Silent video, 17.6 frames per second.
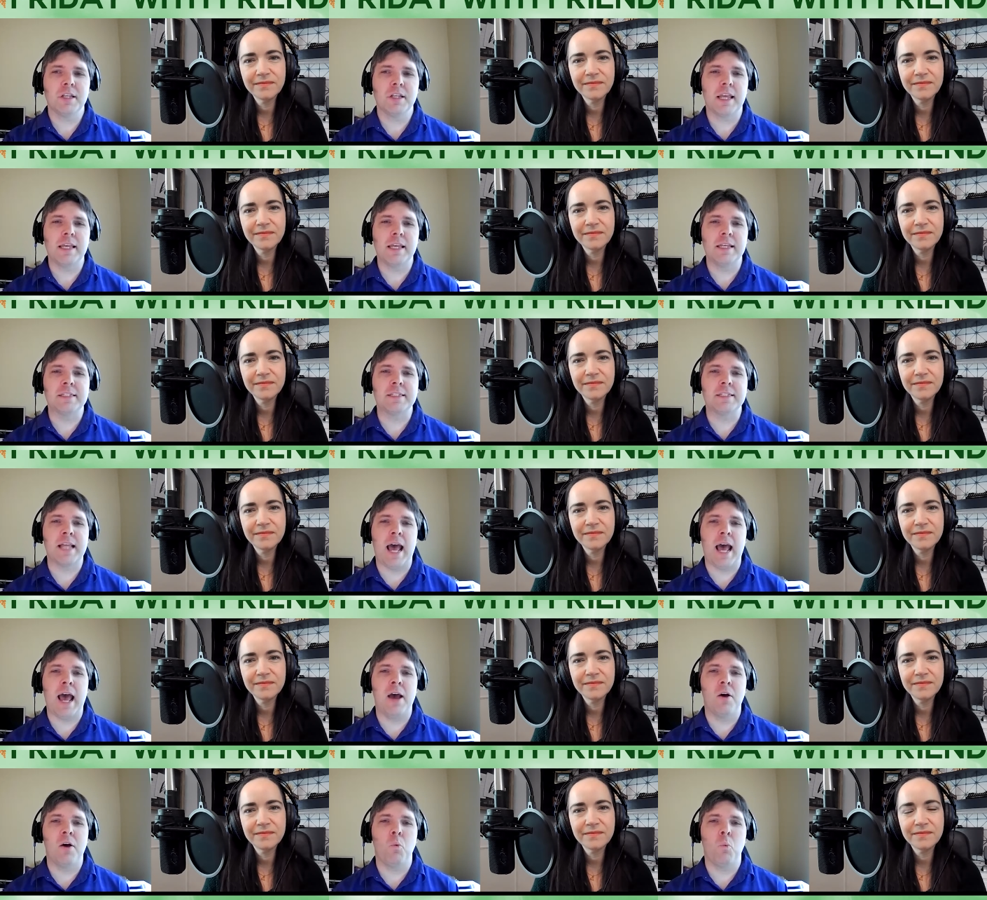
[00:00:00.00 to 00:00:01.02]
Speaker 1: is
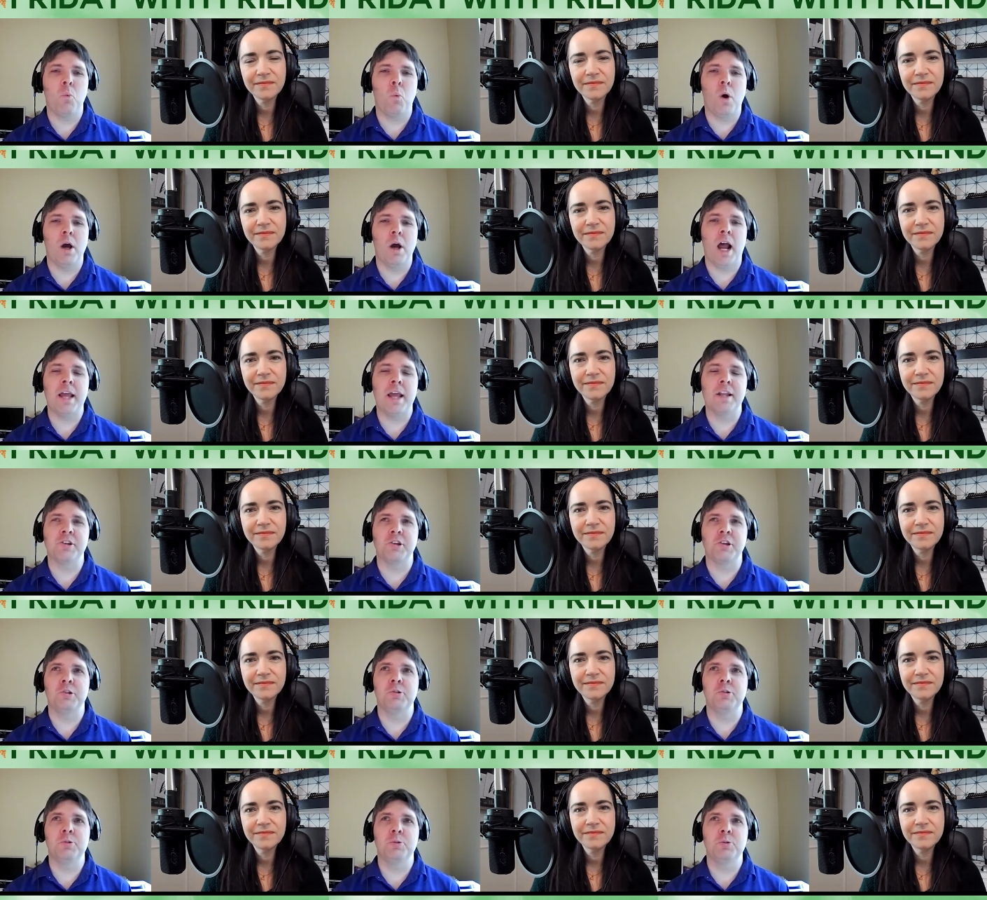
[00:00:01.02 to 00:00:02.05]
that what I
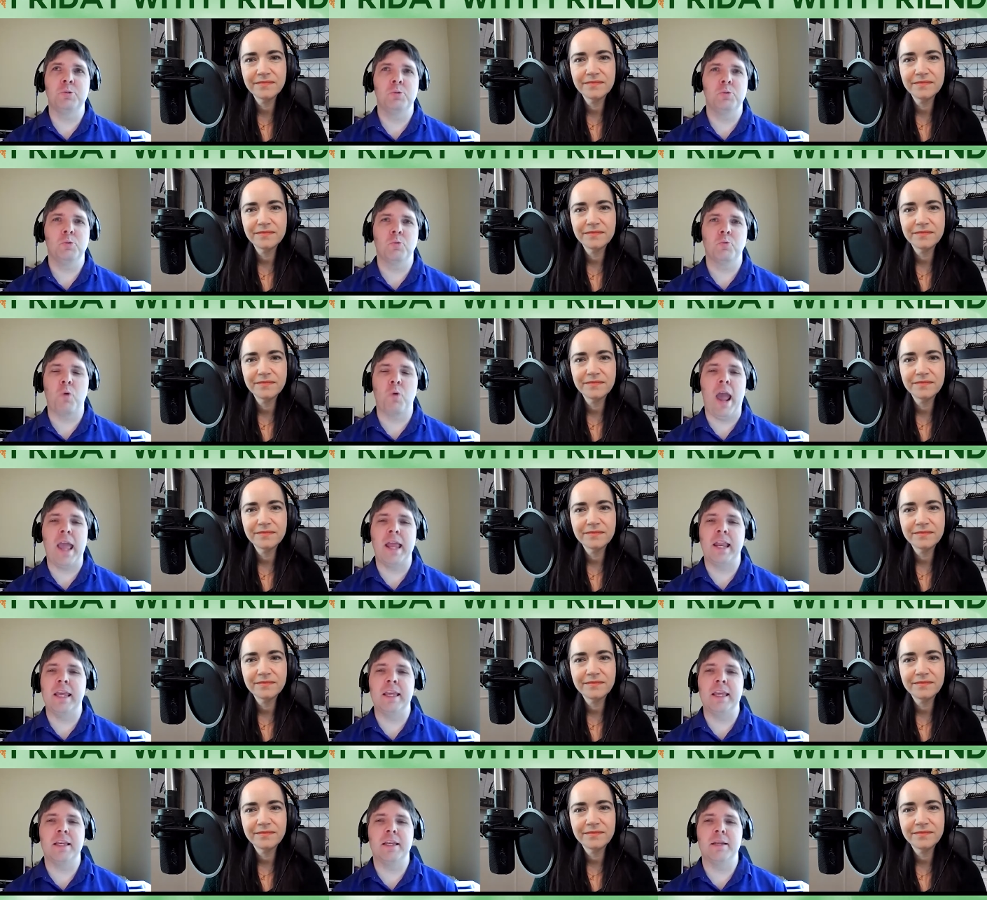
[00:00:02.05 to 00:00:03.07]
do,
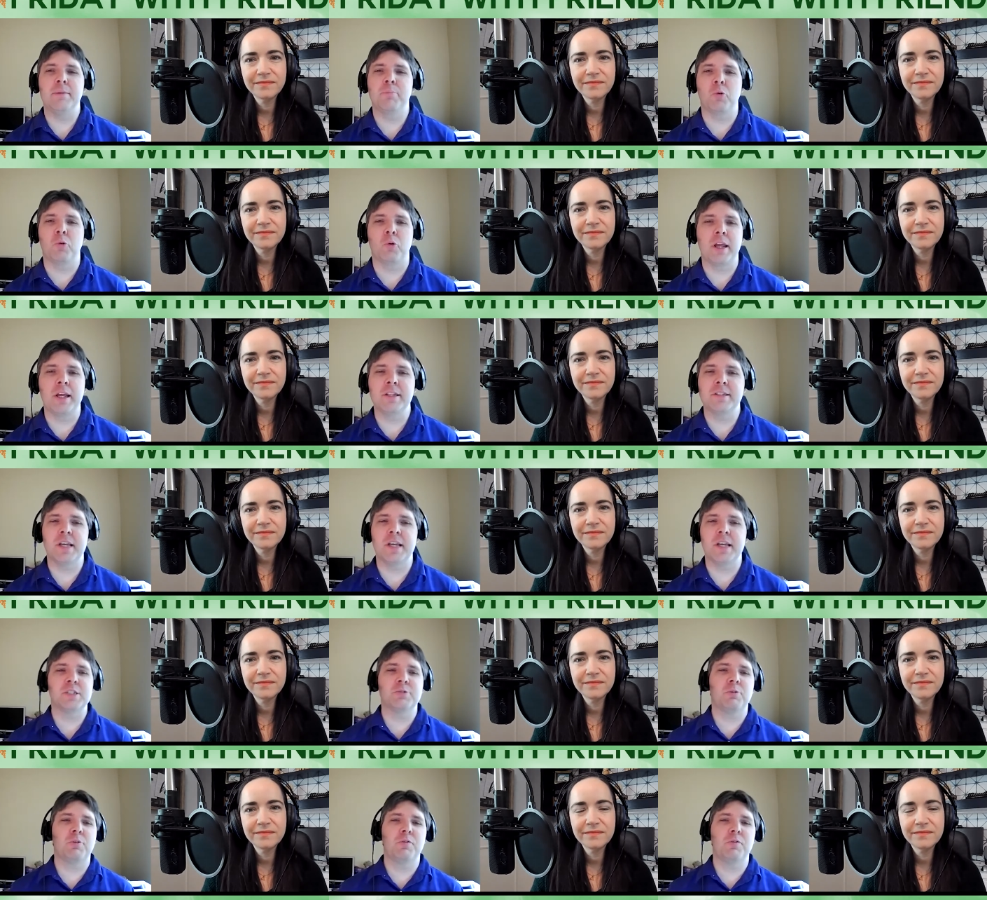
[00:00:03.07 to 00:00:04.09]
writing Berean
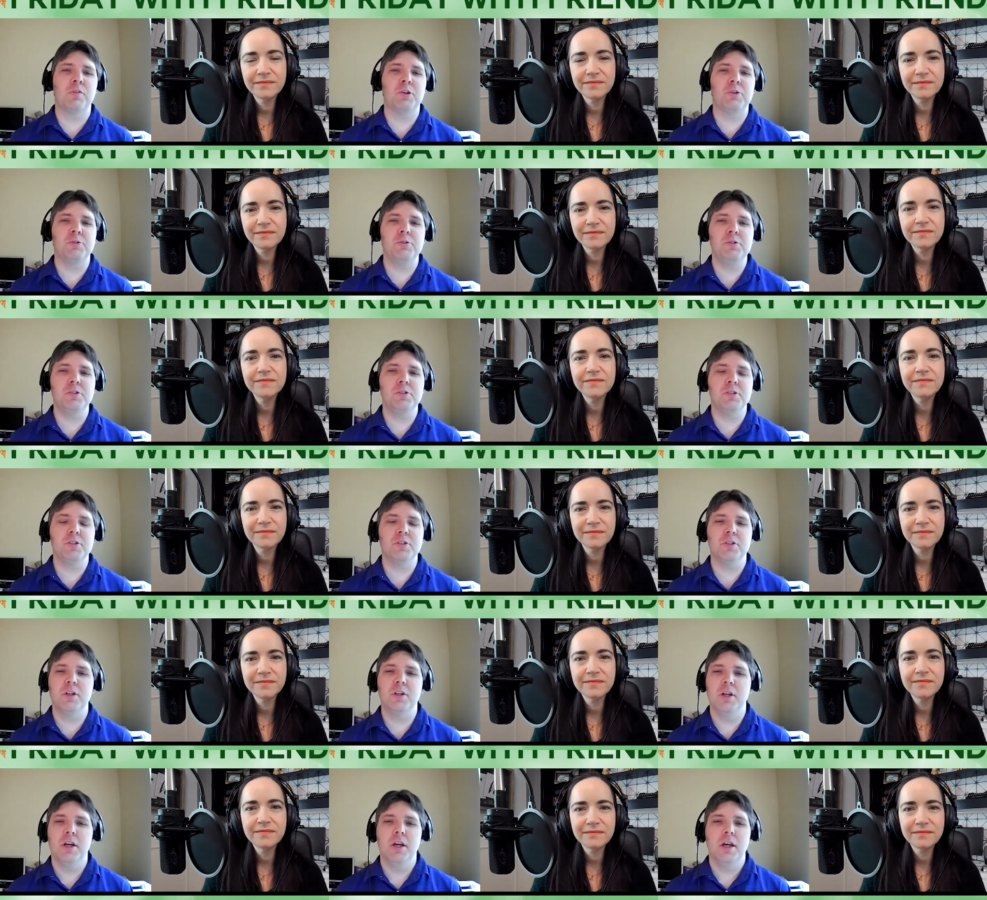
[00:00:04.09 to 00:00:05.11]
Test reviews,
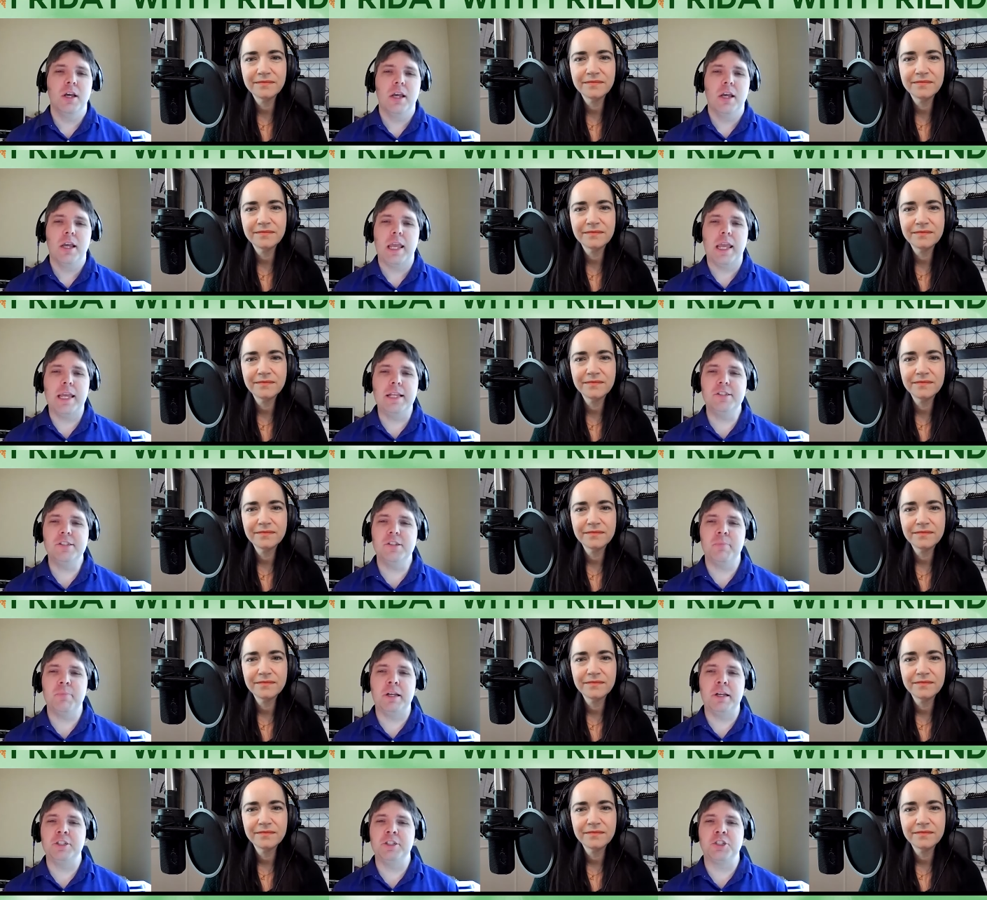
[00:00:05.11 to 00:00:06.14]
it's a
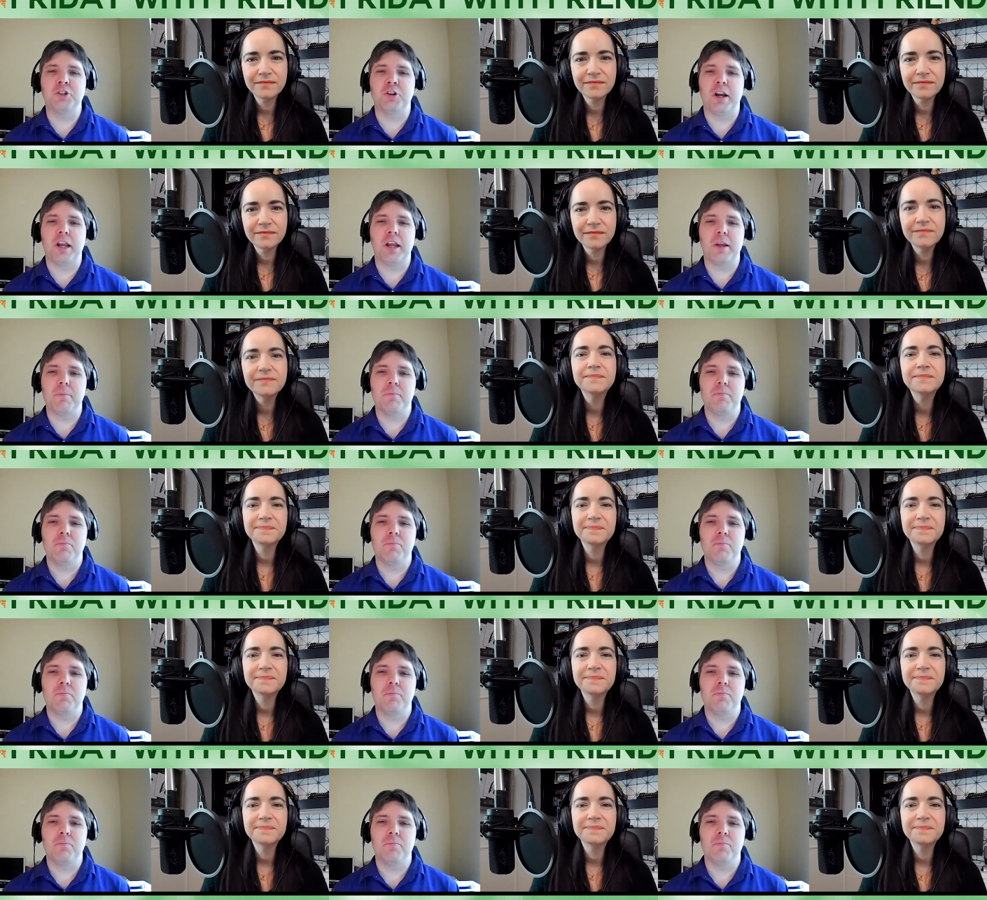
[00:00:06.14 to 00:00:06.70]
ministry.